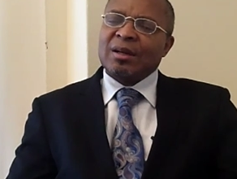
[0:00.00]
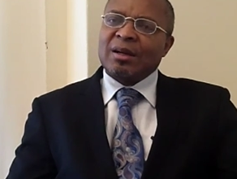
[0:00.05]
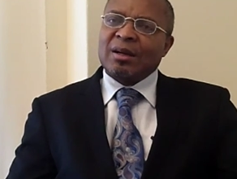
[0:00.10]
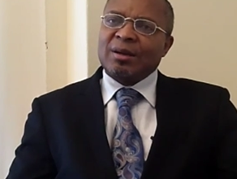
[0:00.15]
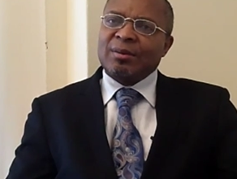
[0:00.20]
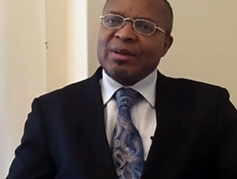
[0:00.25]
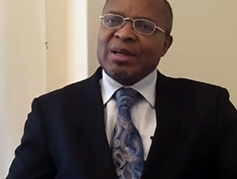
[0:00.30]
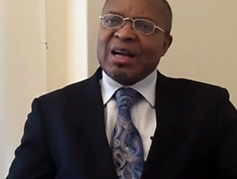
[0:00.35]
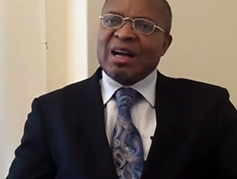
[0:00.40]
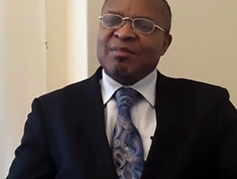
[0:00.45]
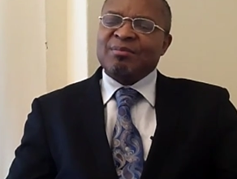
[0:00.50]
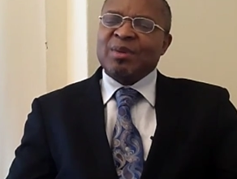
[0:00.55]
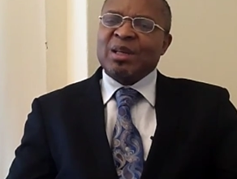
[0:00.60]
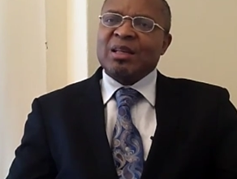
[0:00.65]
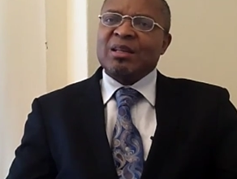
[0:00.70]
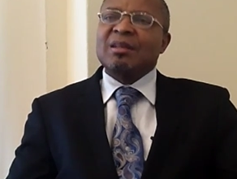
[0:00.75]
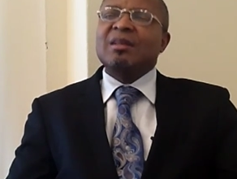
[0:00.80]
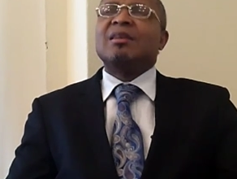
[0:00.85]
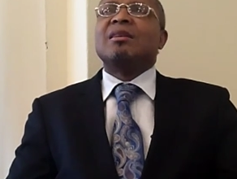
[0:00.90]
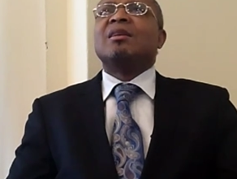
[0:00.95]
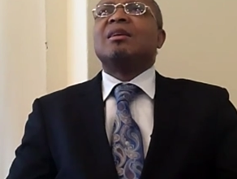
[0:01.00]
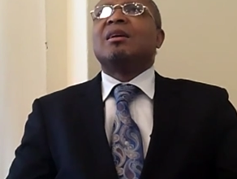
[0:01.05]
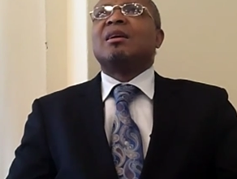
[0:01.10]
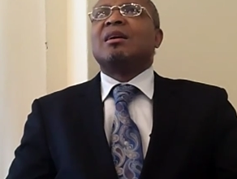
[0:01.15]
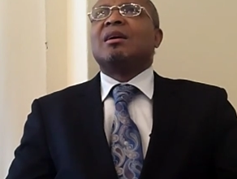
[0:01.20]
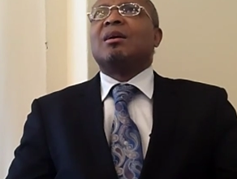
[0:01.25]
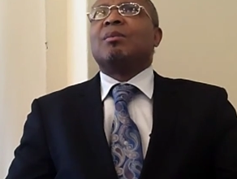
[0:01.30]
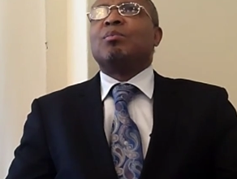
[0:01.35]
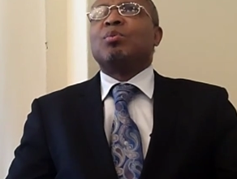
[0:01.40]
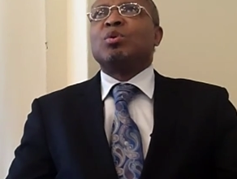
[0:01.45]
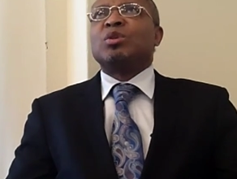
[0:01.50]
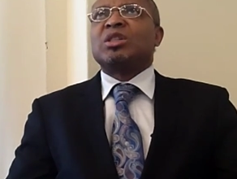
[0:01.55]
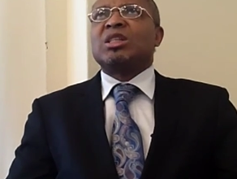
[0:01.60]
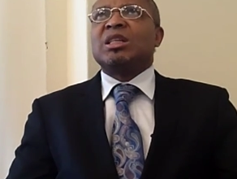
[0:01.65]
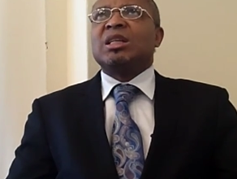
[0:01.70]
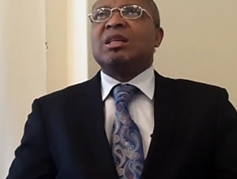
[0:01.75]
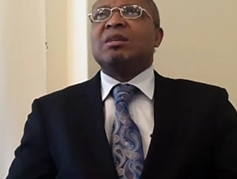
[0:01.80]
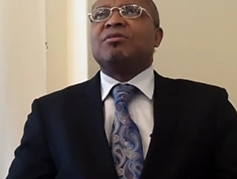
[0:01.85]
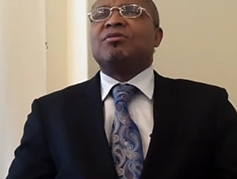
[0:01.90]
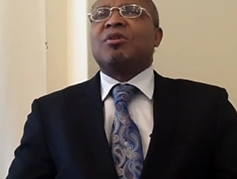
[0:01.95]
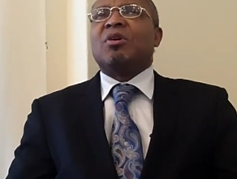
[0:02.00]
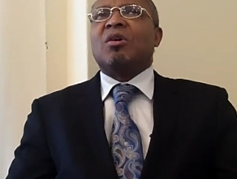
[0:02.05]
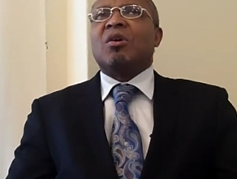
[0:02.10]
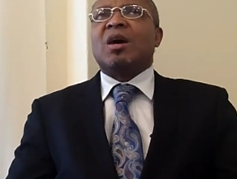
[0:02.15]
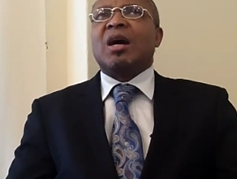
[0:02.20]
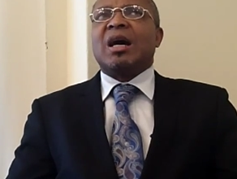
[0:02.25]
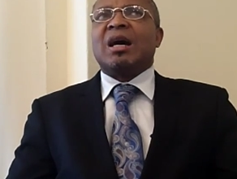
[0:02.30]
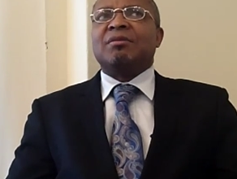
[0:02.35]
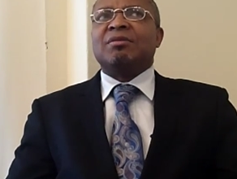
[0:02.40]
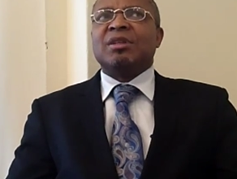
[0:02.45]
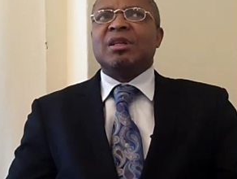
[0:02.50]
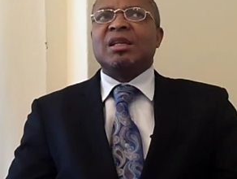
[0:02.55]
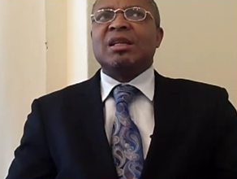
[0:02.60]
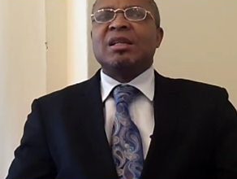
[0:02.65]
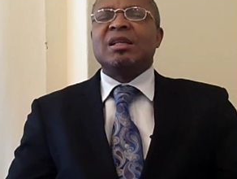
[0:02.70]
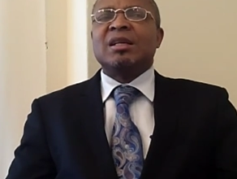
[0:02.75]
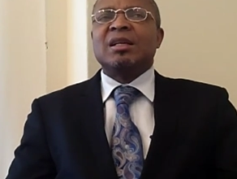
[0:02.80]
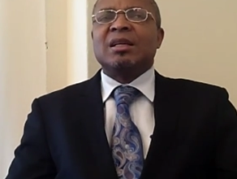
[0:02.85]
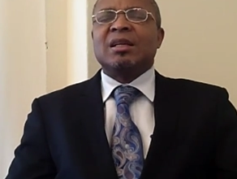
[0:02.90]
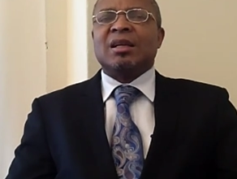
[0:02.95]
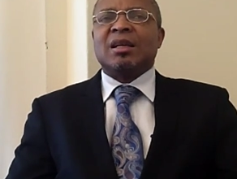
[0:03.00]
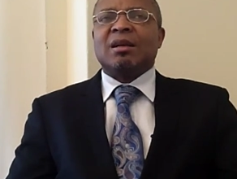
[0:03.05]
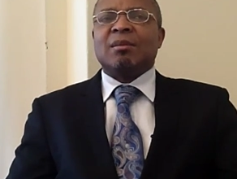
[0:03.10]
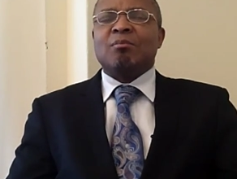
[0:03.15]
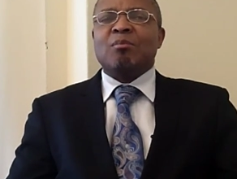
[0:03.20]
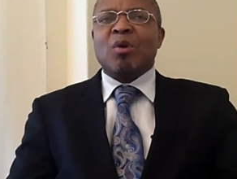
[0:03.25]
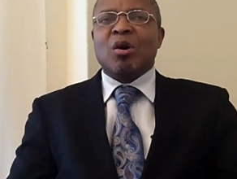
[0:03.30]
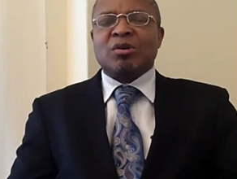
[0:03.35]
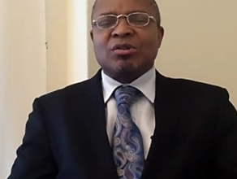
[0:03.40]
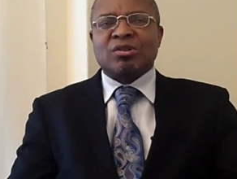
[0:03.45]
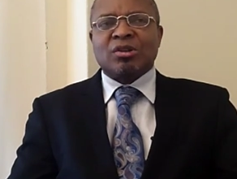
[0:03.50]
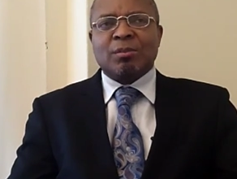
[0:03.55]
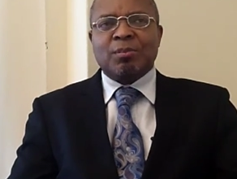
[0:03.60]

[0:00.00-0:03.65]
uh, we have been uh, pushing for having uh, more